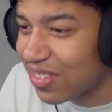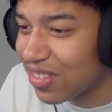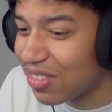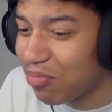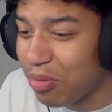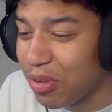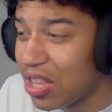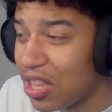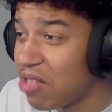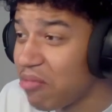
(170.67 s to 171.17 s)

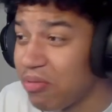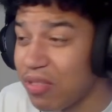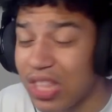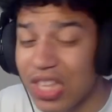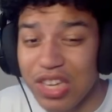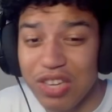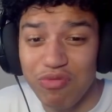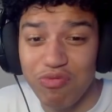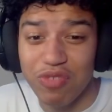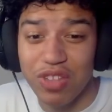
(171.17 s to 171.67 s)
But
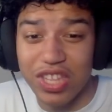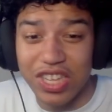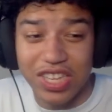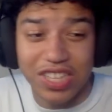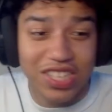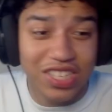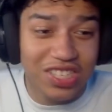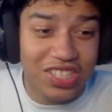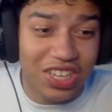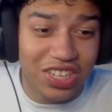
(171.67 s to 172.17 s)
this
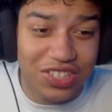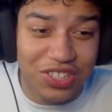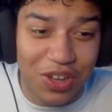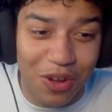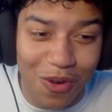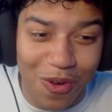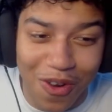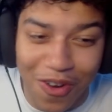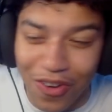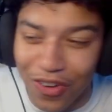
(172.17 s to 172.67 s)
does
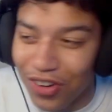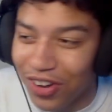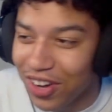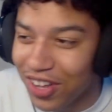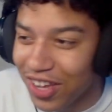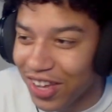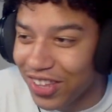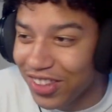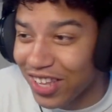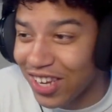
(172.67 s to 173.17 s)
go hard.
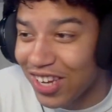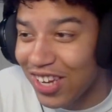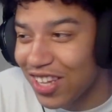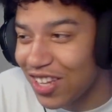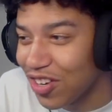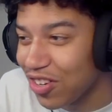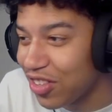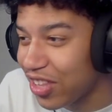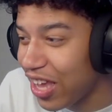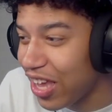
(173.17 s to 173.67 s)
They did
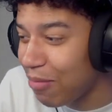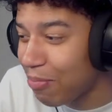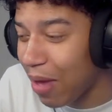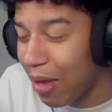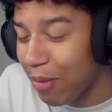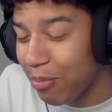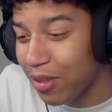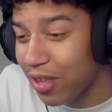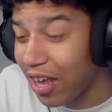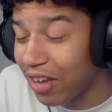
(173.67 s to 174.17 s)
their thing.
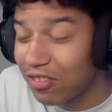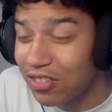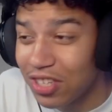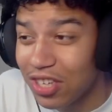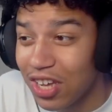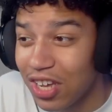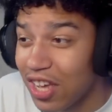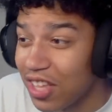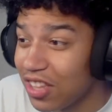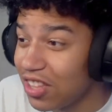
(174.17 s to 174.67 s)

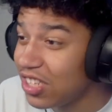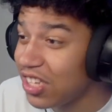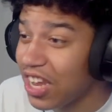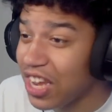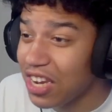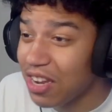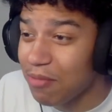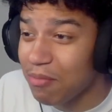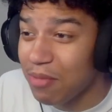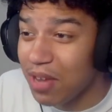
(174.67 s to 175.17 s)
This
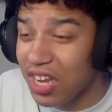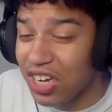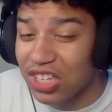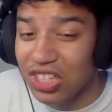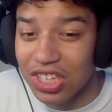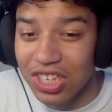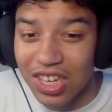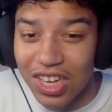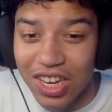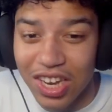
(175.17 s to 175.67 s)

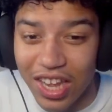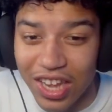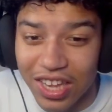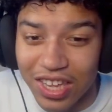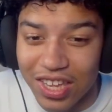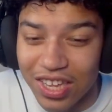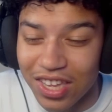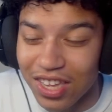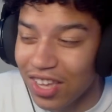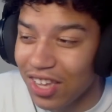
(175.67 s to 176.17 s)
animation,
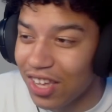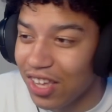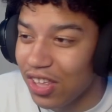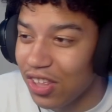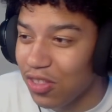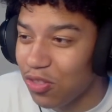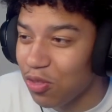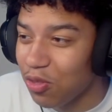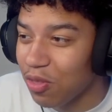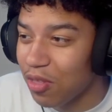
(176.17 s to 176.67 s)
like,
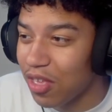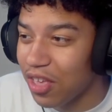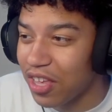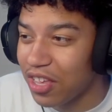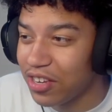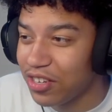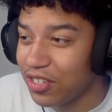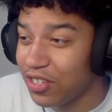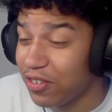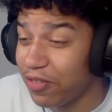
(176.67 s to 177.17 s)

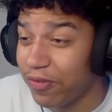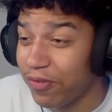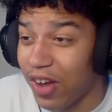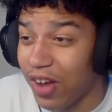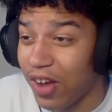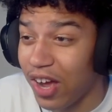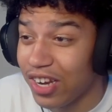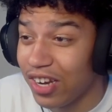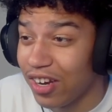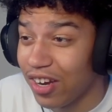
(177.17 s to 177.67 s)
just
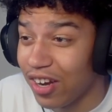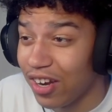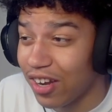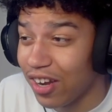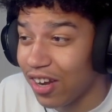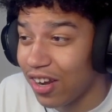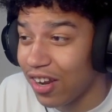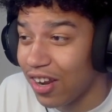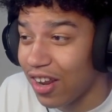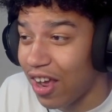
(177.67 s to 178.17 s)
fire.
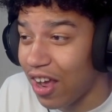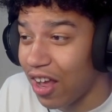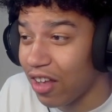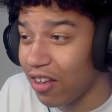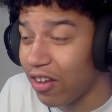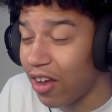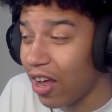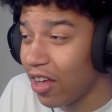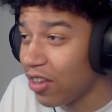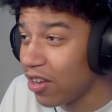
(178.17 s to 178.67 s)

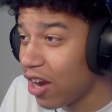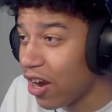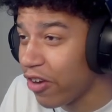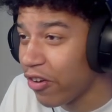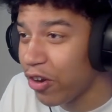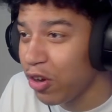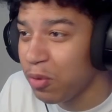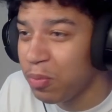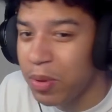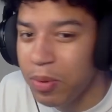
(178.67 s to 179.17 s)
I
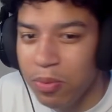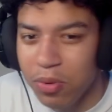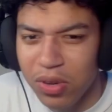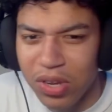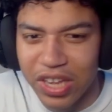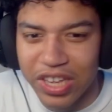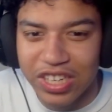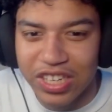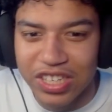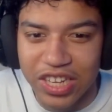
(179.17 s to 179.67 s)
heard people
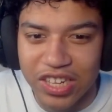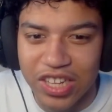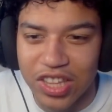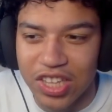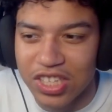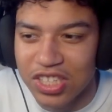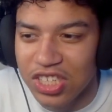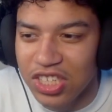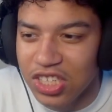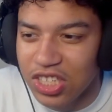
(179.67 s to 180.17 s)
like saying that
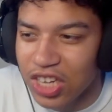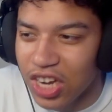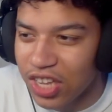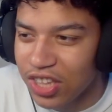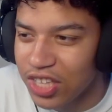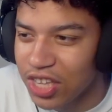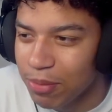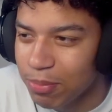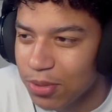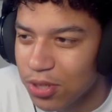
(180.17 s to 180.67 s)
the CGI in
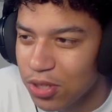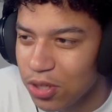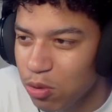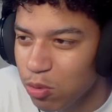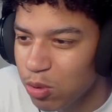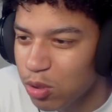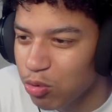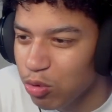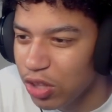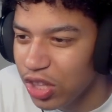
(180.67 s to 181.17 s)
the episode
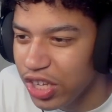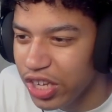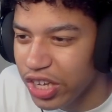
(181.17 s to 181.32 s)
was really